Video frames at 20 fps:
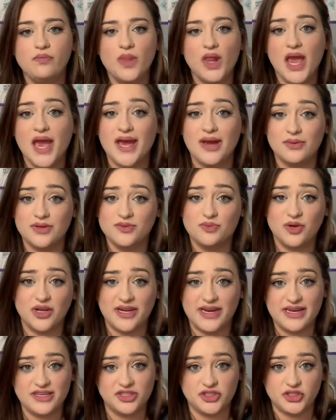I always bring an
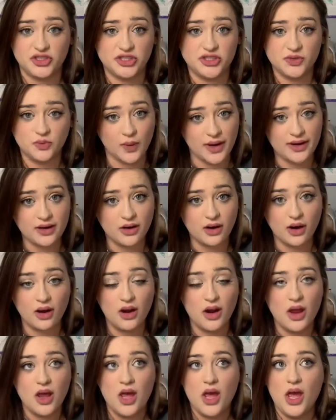extra sweater.
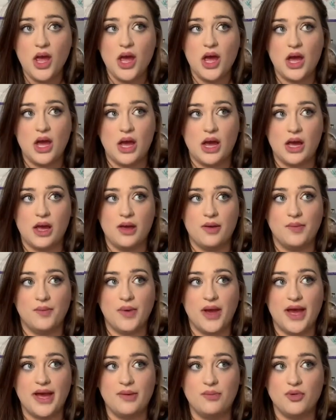
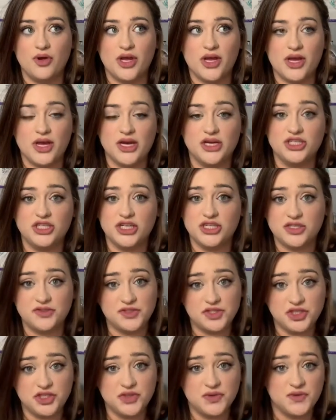I bring a change of
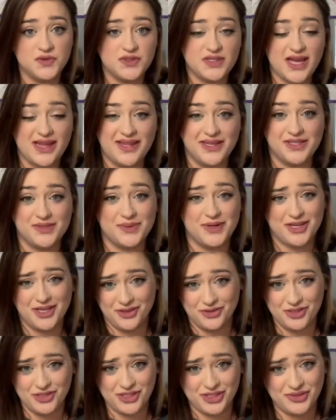shoes. I like to wear cute
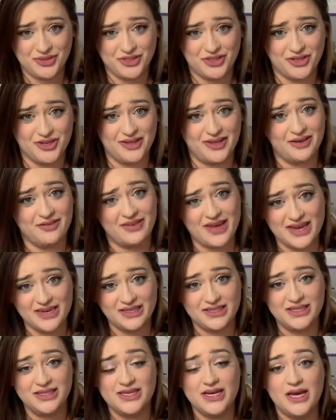shoes during the
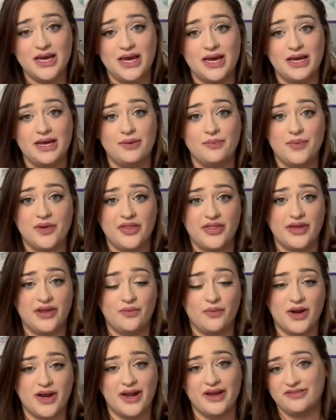event, but then
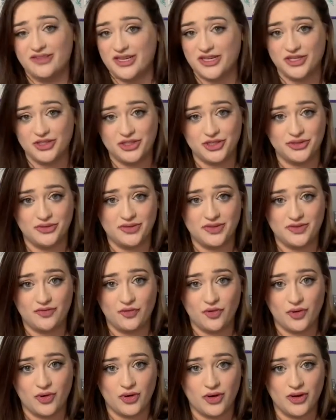want to have tennis shoes
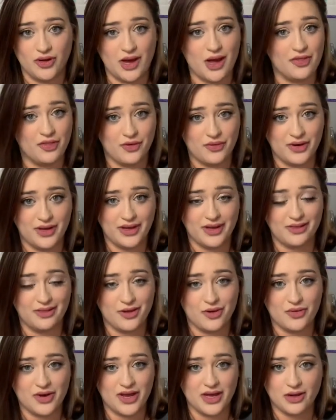for unloading and
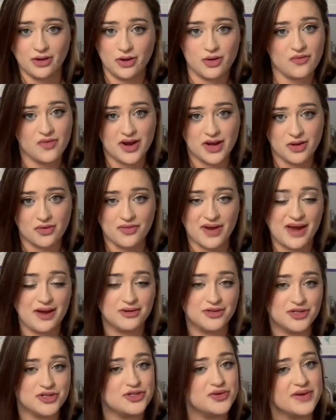loading or running around
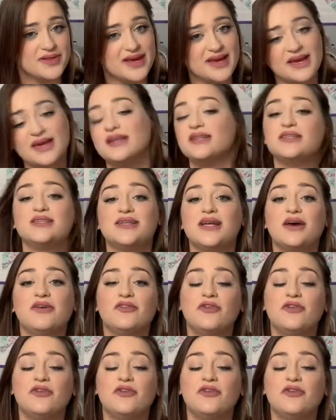and doing that kind of stuff,